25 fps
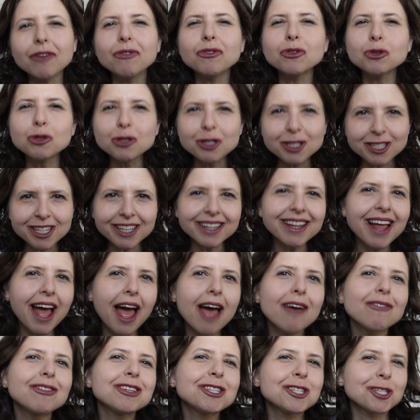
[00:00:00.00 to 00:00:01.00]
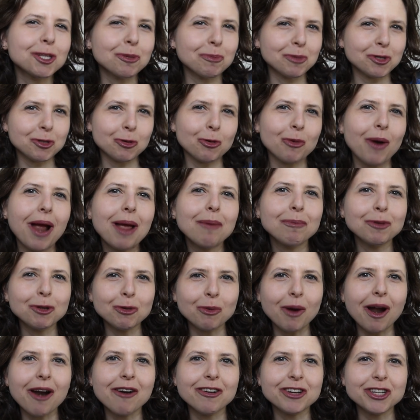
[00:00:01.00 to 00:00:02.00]
if you still haven't subscribed
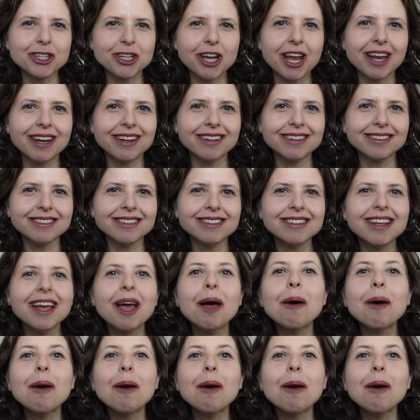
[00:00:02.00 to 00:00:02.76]
to our channel,